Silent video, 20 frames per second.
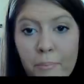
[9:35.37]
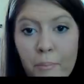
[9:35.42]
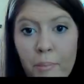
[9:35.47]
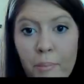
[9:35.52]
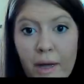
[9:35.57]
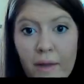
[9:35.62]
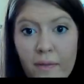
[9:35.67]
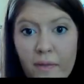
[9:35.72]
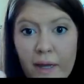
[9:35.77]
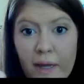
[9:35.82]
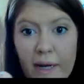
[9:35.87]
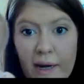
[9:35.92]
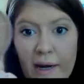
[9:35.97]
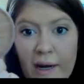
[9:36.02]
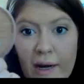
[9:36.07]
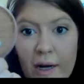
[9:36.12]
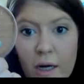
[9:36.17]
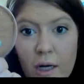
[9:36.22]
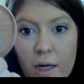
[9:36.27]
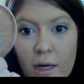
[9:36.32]
But
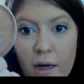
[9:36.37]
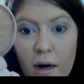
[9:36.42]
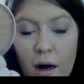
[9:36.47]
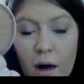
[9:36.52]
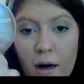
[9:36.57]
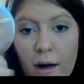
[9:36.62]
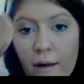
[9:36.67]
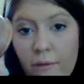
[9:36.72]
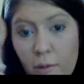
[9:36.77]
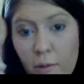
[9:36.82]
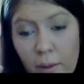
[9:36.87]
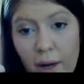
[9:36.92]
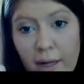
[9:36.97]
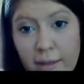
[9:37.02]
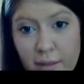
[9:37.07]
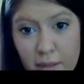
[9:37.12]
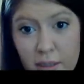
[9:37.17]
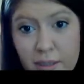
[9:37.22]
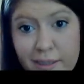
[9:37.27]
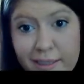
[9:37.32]
there are other
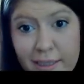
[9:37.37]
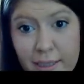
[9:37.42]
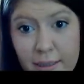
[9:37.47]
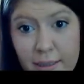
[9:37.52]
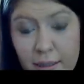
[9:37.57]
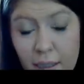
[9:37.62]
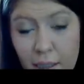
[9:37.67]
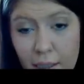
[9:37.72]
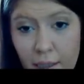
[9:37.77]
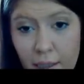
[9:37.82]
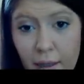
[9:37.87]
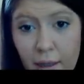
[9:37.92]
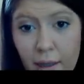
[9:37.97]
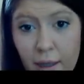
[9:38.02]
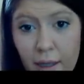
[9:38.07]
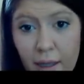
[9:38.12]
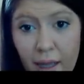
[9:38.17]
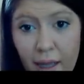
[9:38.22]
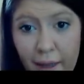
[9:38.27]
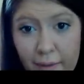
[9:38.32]
bronzers
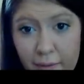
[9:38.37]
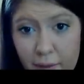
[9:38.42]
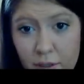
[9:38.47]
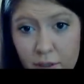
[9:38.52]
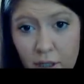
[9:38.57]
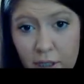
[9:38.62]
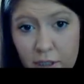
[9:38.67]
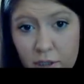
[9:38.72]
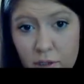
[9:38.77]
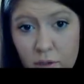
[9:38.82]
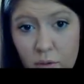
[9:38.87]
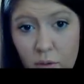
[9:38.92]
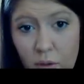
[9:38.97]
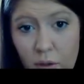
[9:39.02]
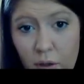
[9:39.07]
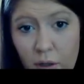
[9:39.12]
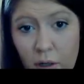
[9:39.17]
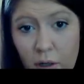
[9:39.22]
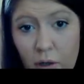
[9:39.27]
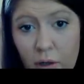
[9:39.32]
in the
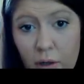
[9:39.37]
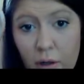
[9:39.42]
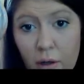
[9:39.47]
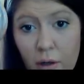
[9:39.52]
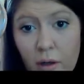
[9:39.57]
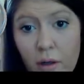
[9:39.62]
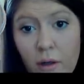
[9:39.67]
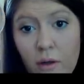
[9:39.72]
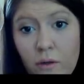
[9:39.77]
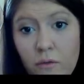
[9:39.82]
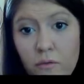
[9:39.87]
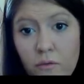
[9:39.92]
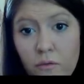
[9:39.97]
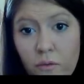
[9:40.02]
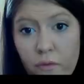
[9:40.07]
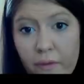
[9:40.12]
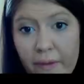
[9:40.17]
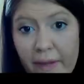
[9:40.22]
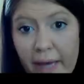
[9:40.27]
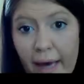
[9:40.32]
drugstore
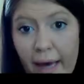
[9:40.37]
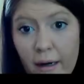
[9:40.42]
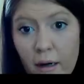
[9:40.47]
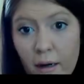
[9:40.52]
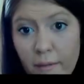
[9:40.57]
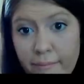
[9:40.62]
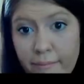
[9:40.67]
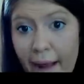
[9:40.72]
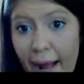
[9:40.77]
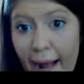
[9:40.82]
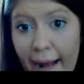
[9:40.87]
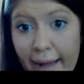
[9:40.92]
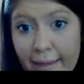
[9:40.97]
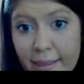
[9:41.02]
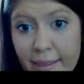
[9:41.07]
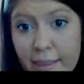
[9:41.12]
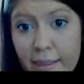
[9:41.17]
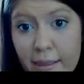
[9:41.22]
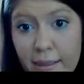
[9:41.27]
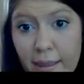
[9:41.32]
that are
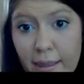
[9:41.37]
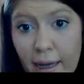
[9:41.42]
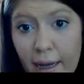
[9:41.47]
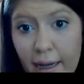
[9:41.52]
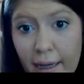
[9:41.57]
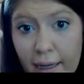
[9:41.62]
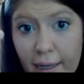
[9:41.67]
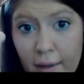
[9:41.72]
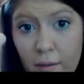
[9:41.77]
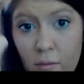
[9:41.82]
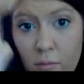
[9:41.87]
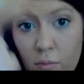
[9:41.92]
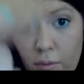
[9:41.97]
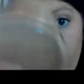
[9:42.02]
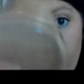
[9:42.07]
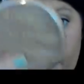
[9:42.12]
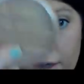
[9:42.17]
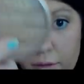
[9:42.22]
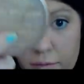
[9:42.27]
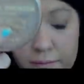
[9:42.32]
matte and
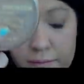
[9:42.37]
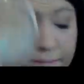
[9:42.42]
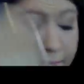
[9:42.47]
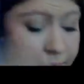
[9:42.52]
brown.